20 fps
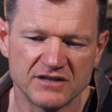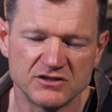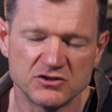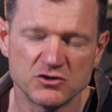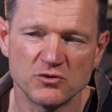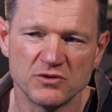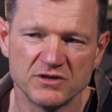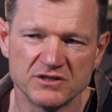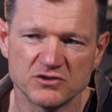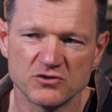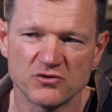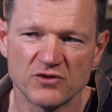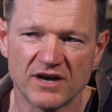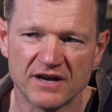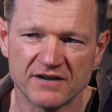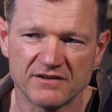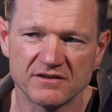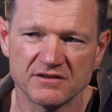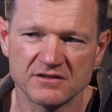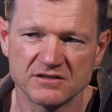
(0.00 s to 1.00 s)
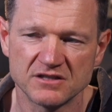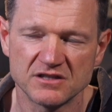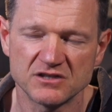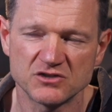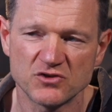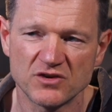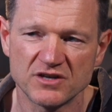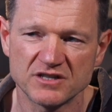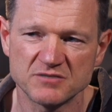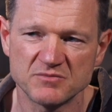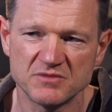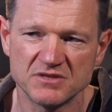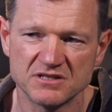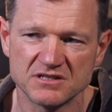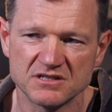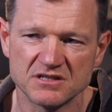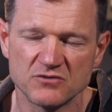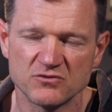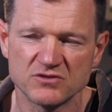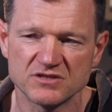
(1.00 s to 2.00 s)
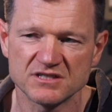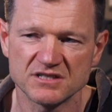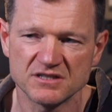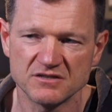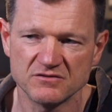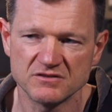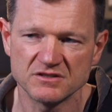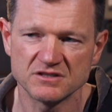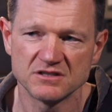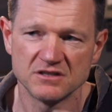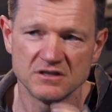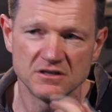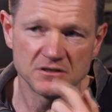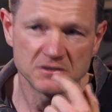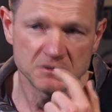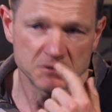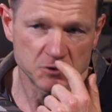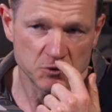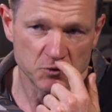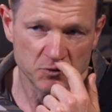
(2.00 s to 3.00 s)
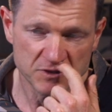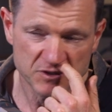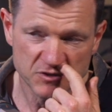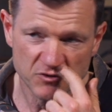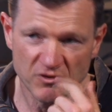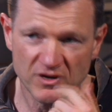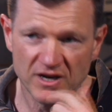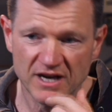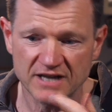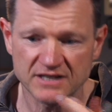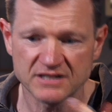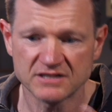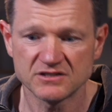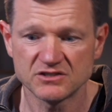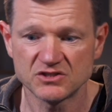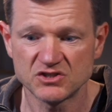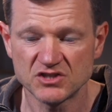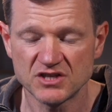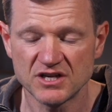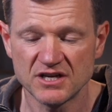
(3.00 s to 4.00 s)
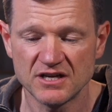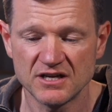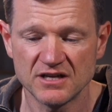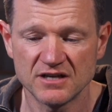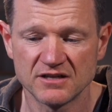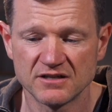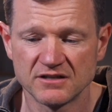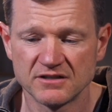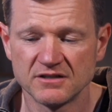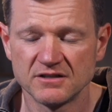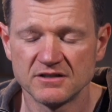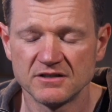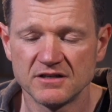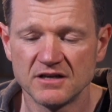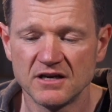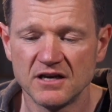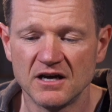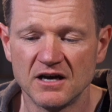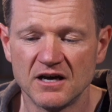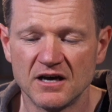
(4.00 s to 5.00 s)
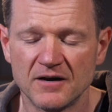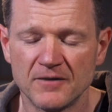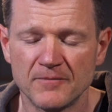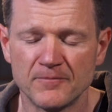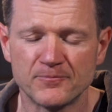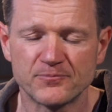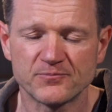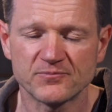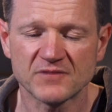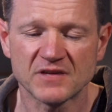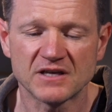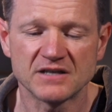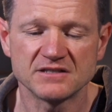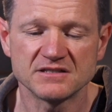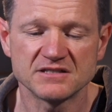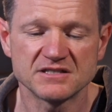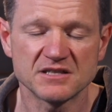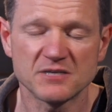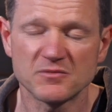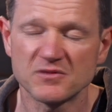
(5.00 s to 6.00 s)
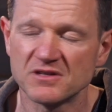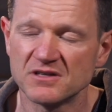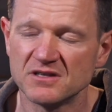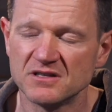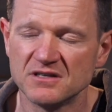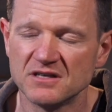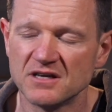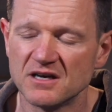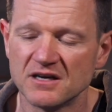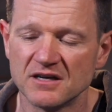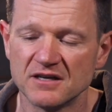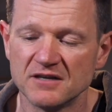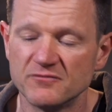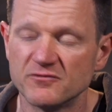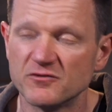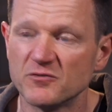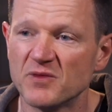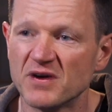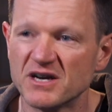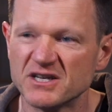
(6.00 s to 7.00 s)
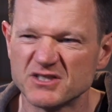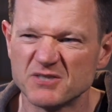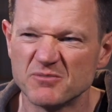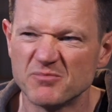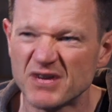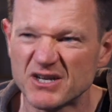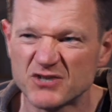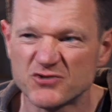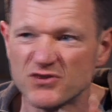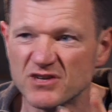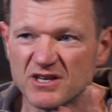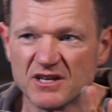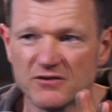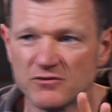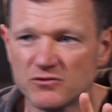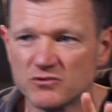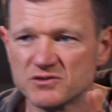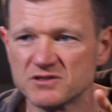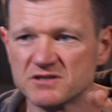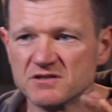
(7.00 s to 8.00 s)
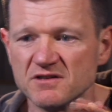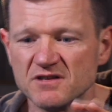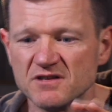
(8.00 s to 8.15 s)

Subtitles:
do interact, the transmitters and the receivers do interact, share some of the information, battery levels and